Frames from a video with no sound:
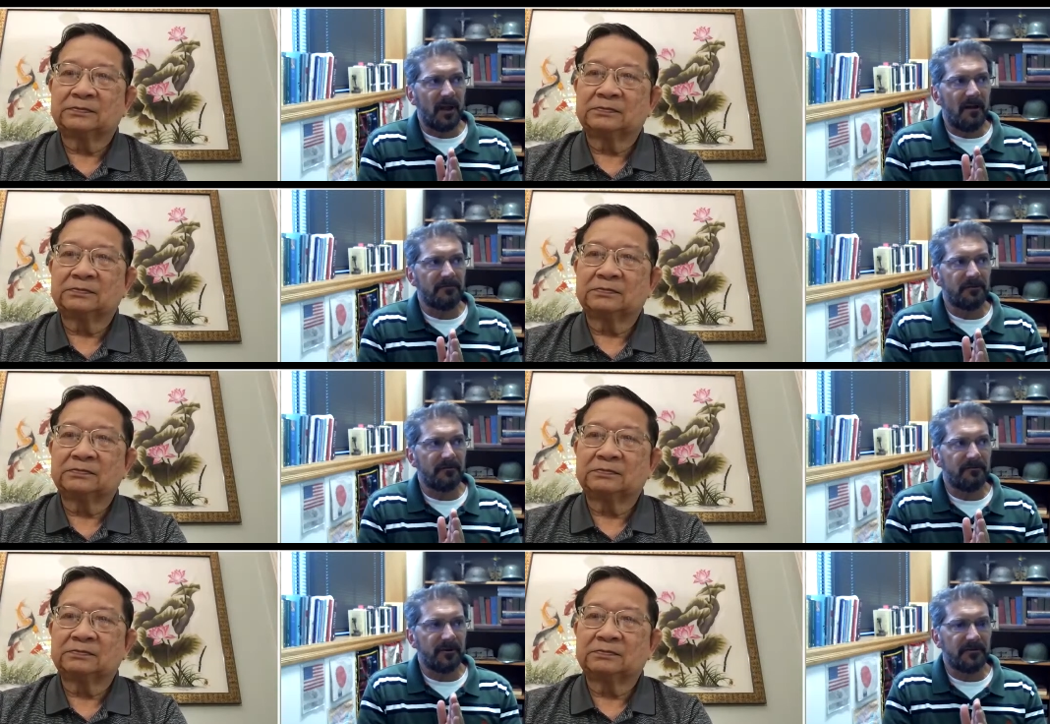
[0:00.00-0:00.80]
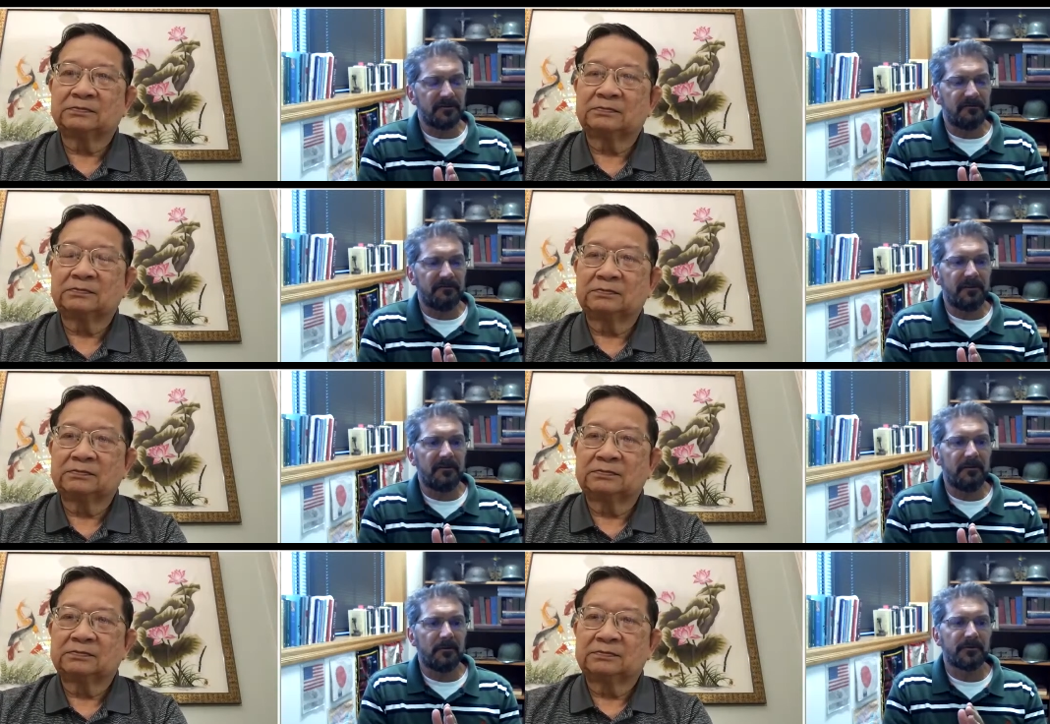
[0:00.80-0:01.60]
Speaker 1: after the French
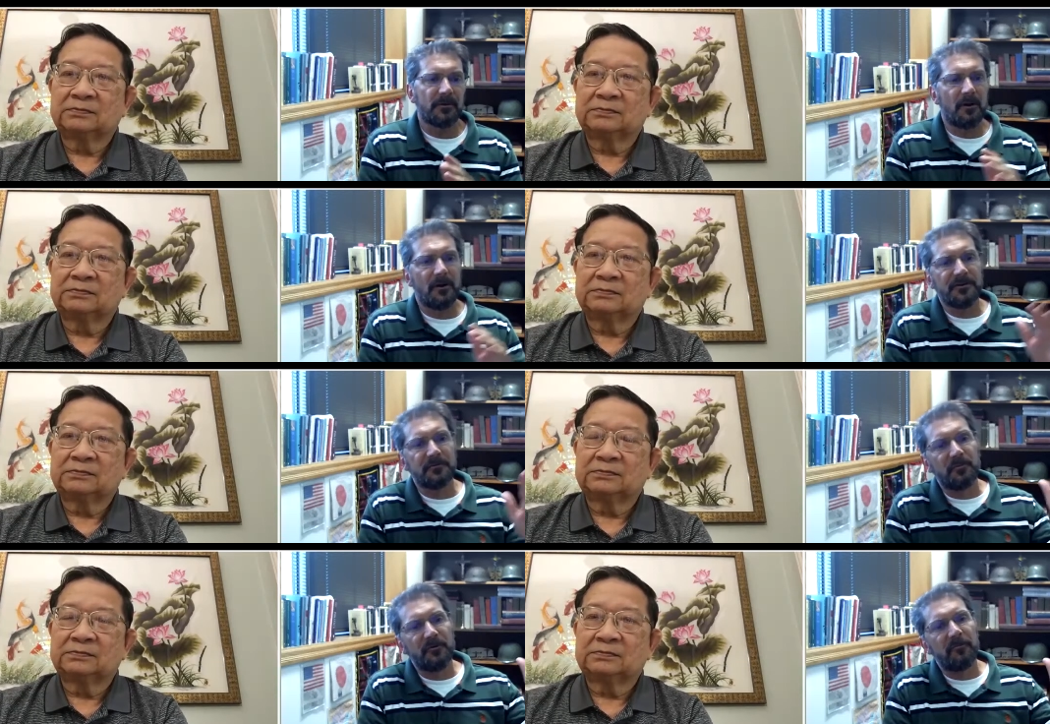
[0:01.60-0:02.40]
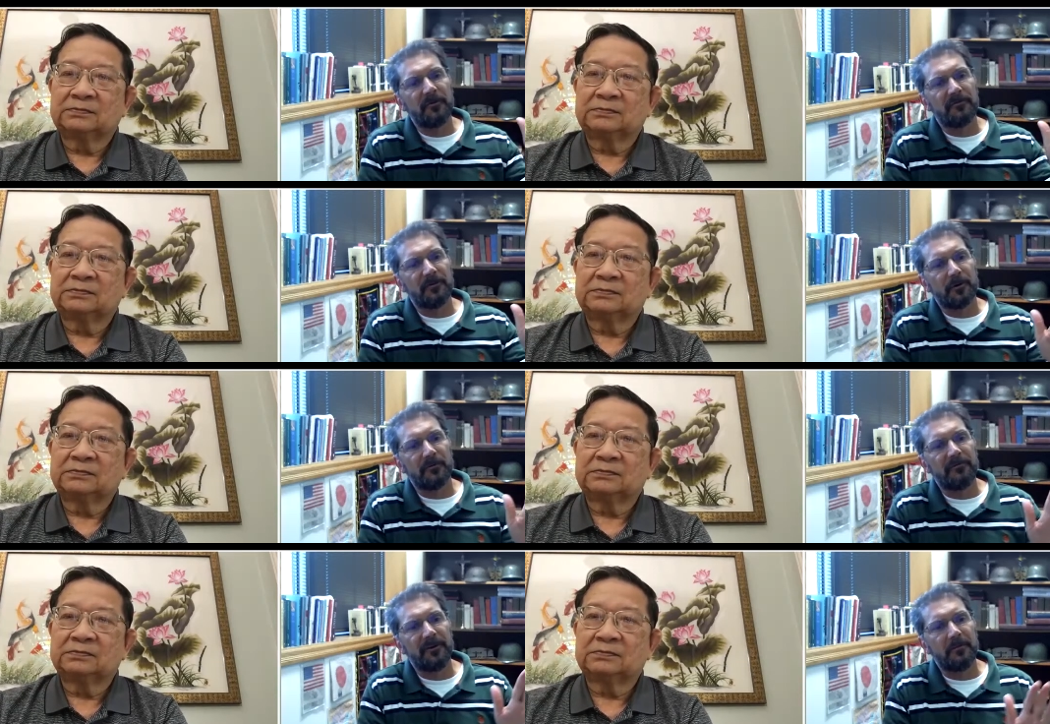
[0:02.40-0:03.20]
defeat, there was a large movement of
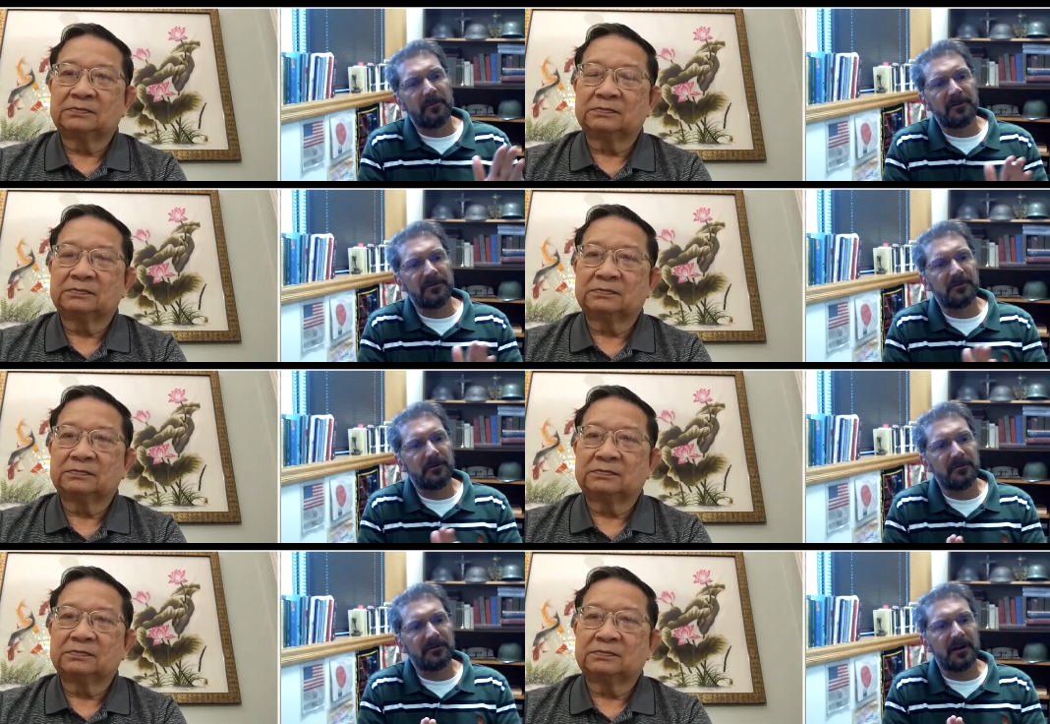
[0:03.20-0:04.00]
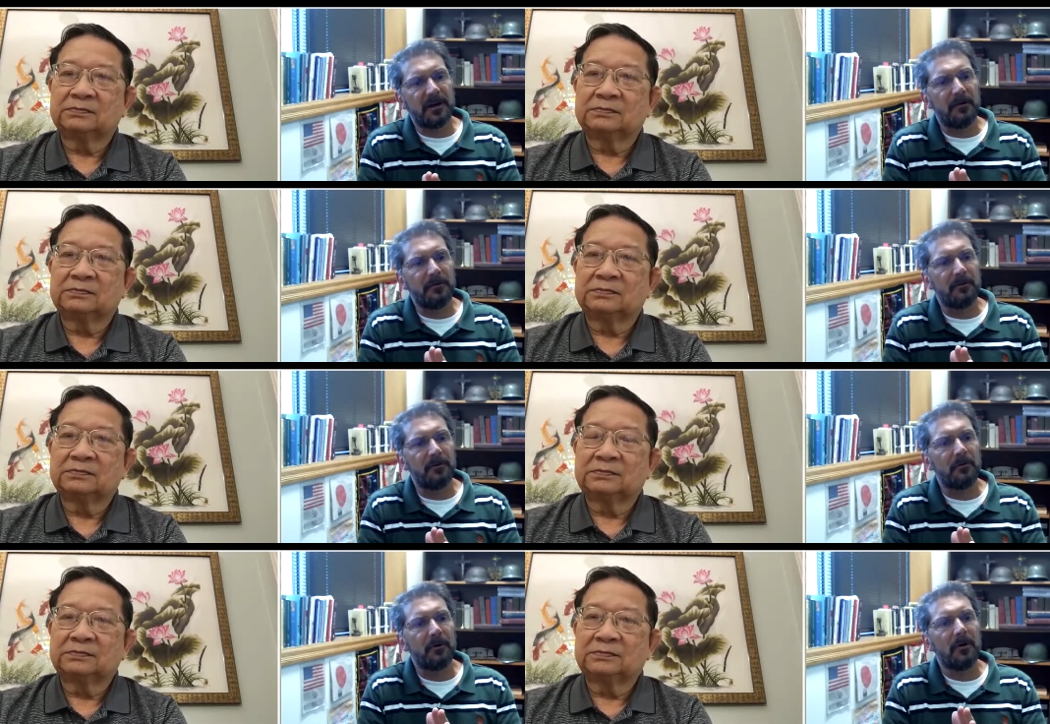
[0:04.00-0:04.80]
North Vietnamese to the South
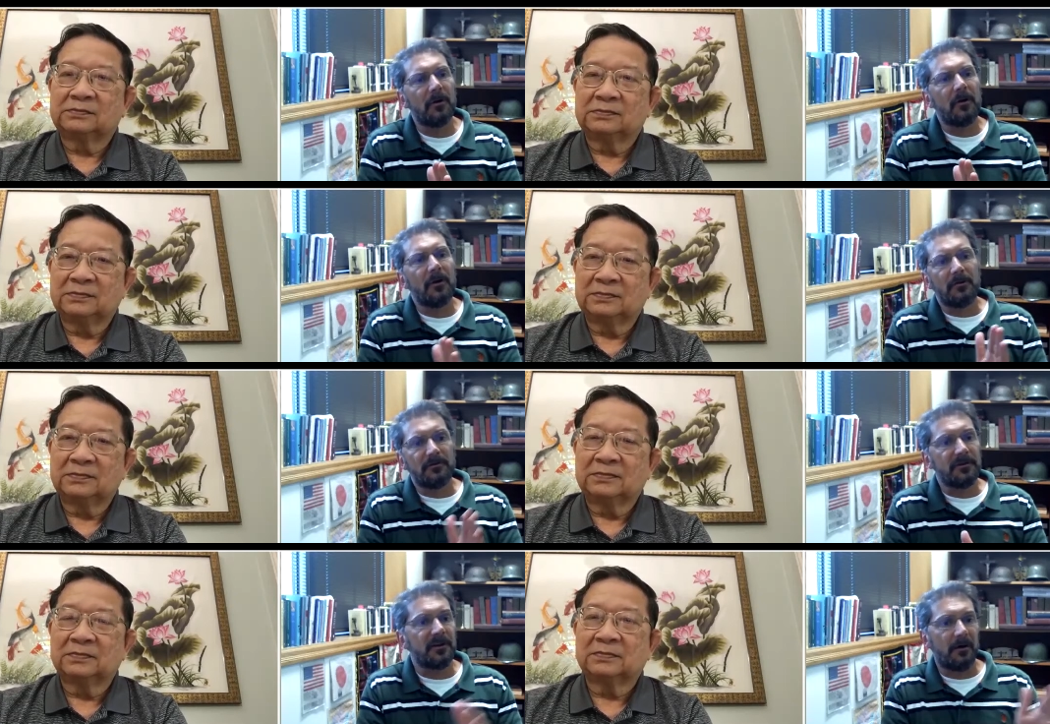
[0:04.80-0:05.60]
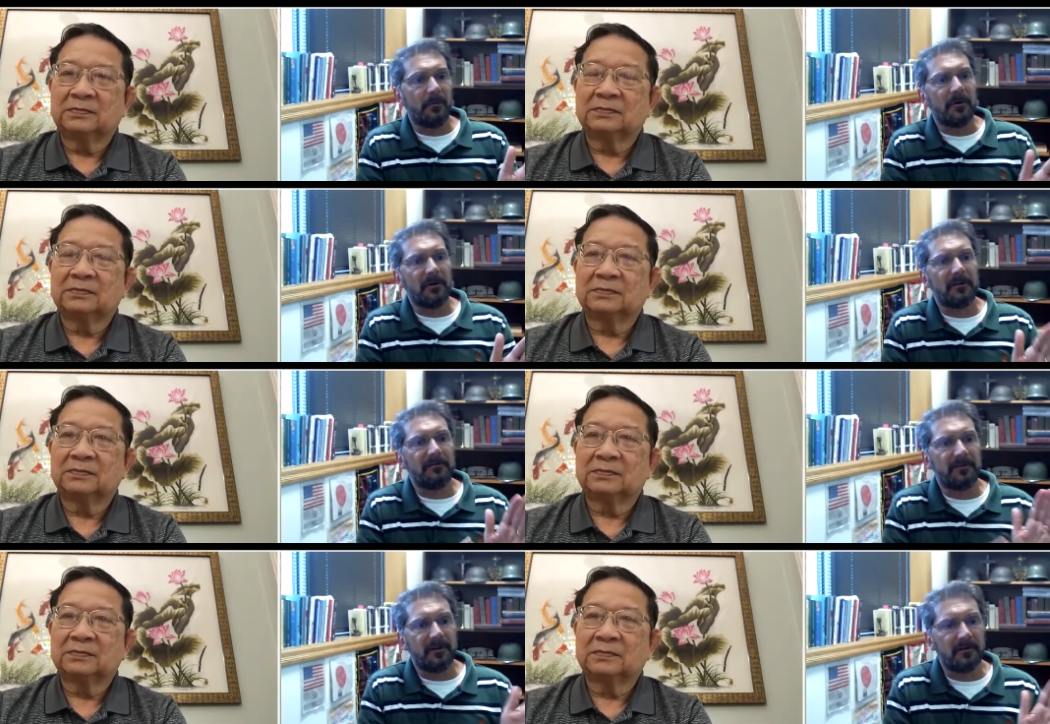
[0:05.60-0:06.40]
who did not want to
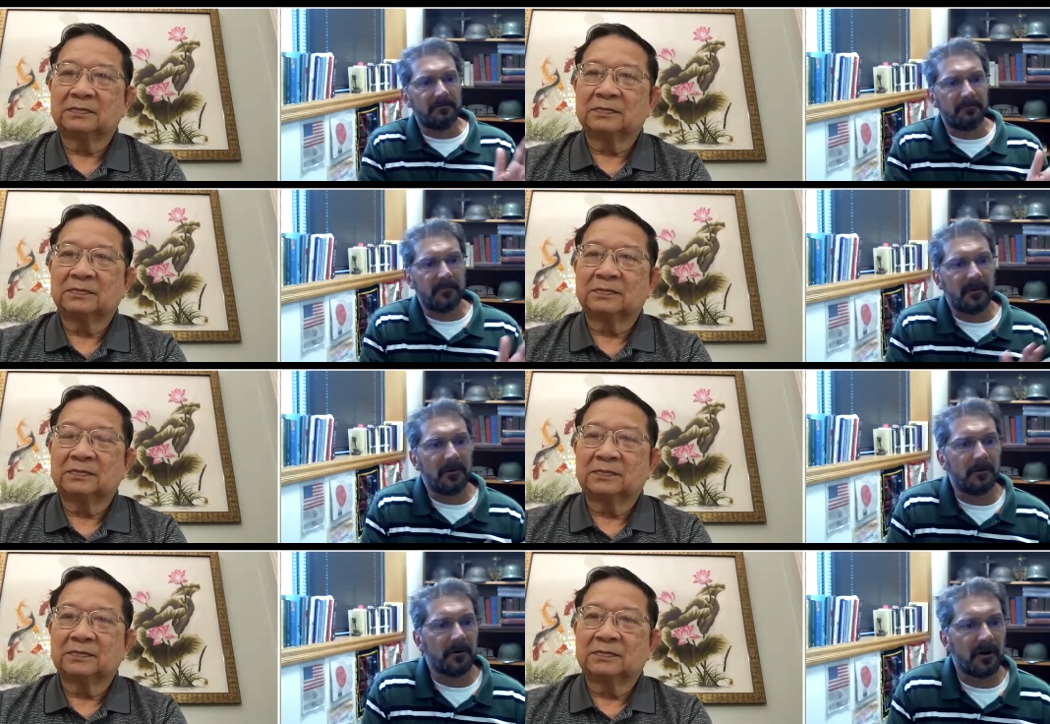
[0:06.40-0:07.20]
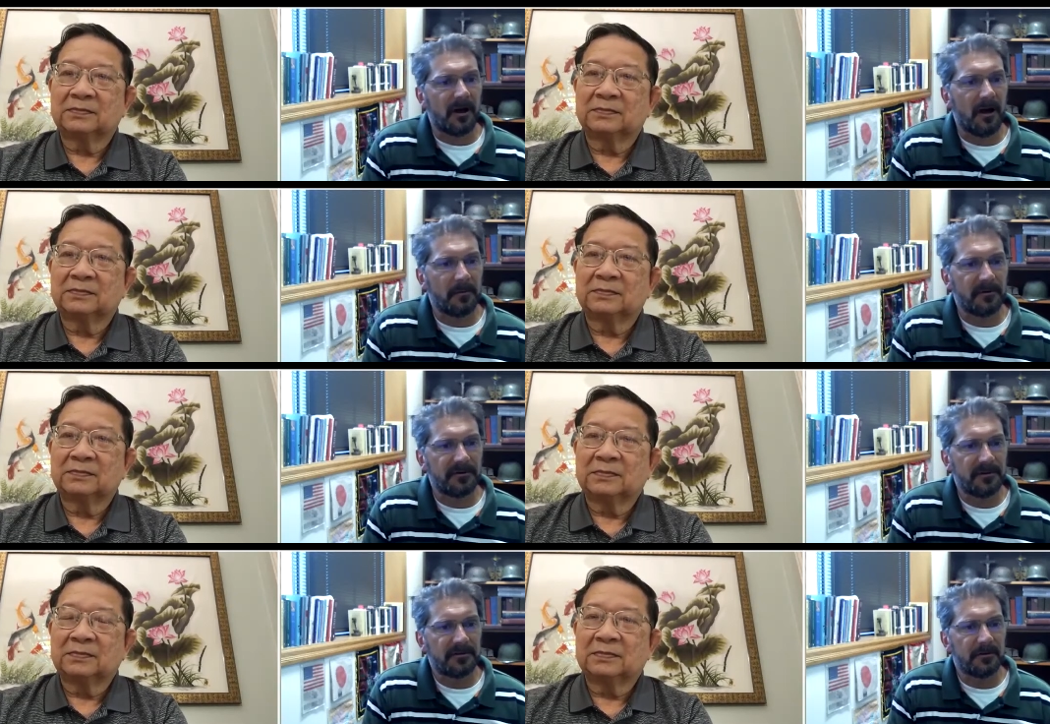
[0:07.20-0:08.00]
live in a you know in a
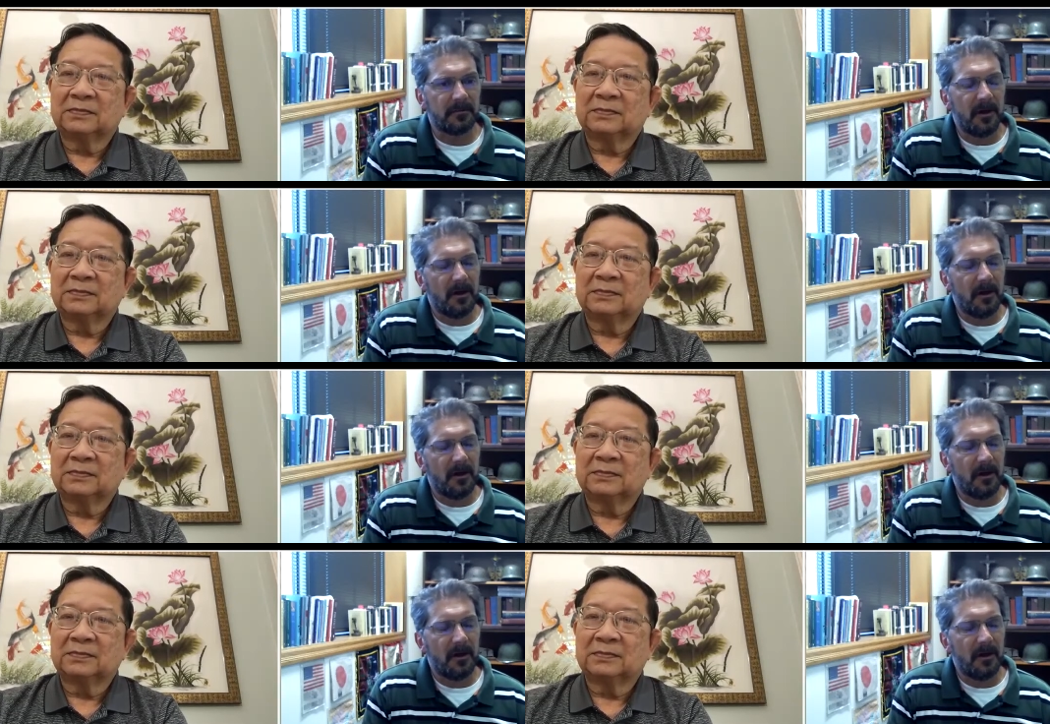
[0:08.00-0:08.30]
communist system.